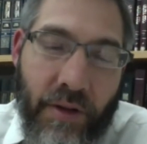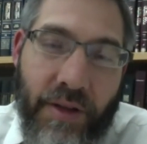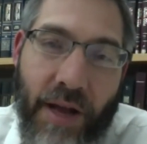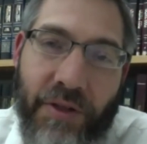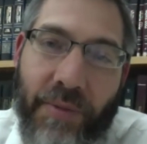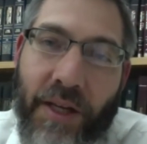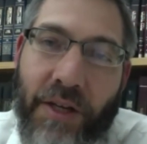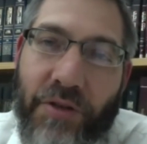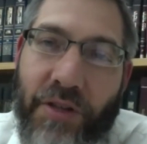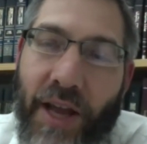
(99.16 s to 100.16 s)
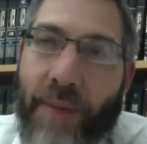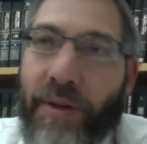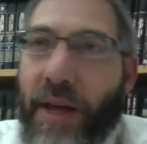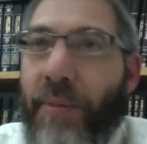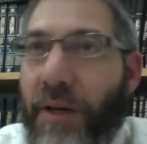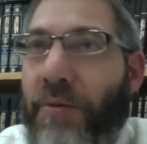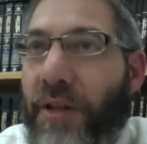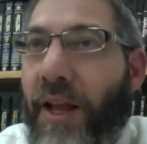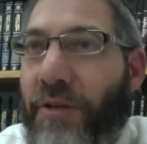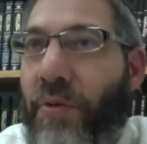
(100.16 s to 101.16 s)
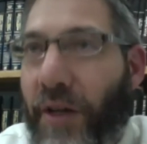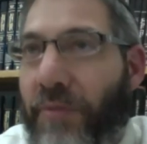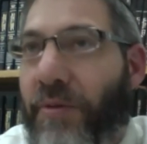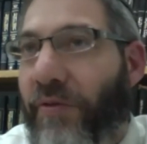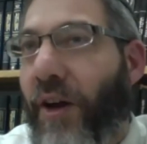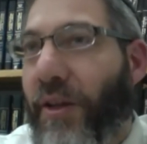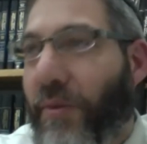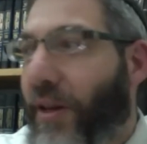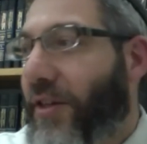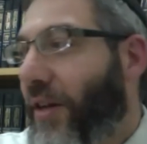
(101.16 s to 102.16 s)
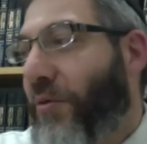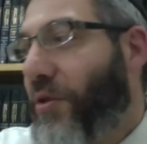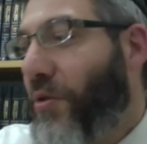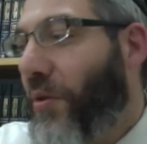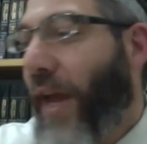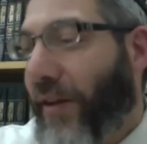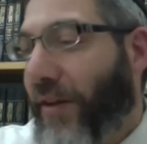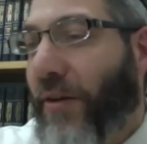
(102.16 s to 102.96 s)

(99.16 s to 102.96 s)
Now, something interesting happened. Yeah, but he was the last one. He finally realized it, and it was too late.